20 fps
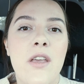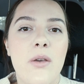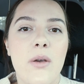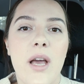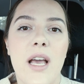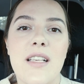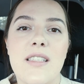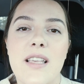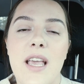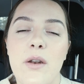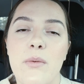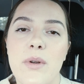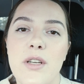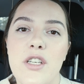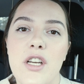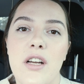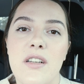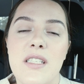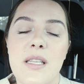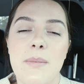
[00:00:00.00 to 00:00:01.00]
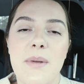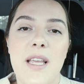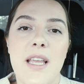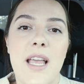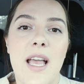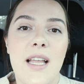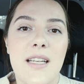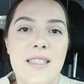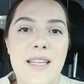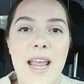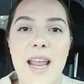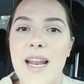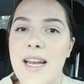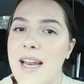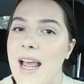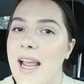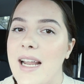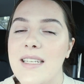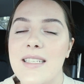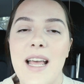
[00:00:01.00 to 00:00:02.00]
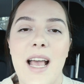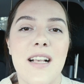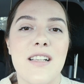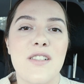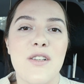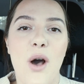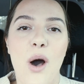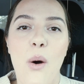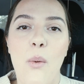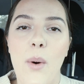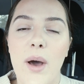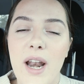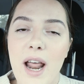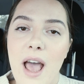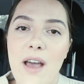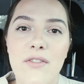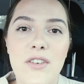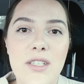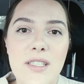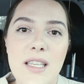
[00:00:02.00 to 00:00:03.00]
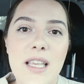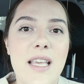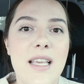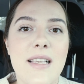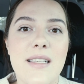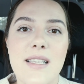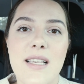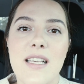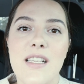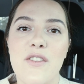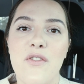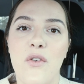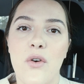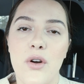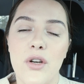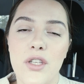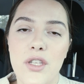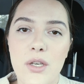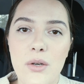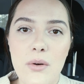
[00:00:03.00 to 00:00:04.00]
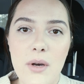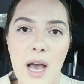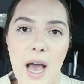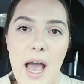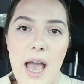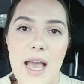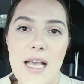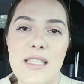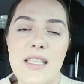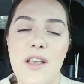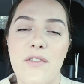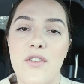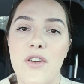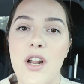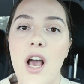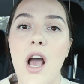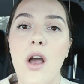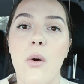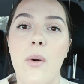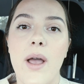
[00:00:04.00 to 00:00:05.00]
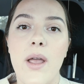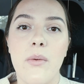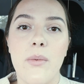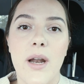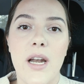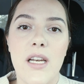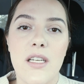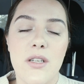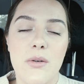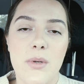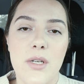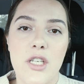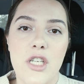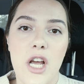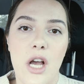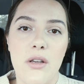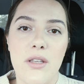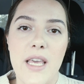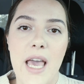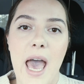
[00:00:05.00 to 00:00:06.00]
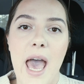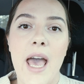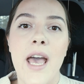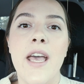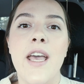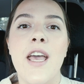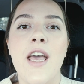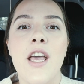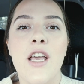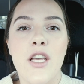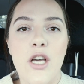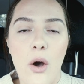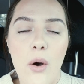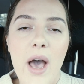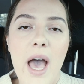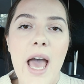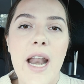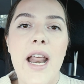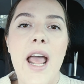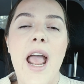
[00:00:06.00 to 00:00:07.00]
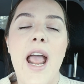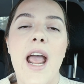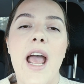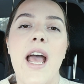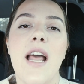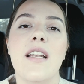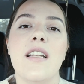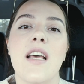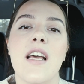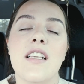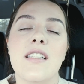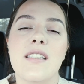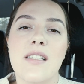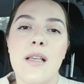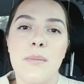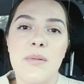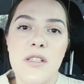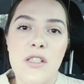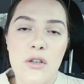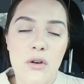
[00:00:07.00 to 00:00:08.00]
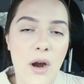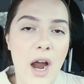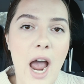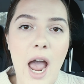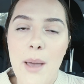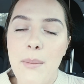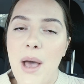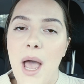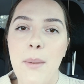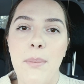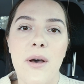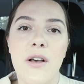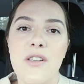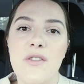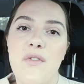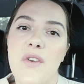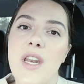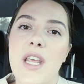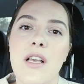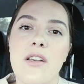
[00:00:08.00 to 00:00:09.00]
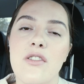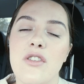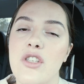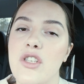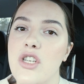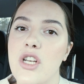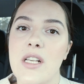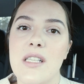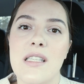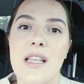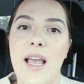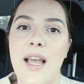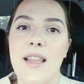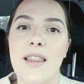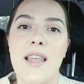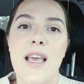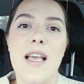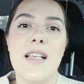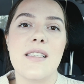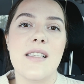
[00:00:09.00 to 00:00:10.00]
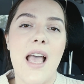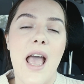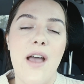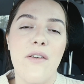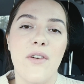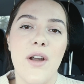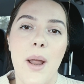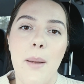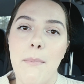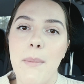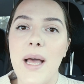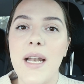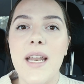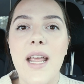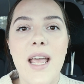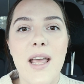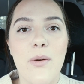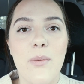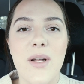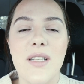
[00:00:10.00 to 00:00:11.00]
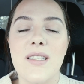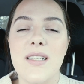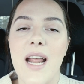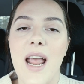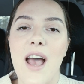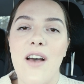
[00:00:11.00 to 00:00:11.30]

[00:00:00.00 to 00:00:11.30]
You guys can reach out to me day, night, text, call, whatever's easiest for you guys. If you're not quite ready to reach out yet, go ahead and subscribe. I post videos just like this every Monday and Wednesday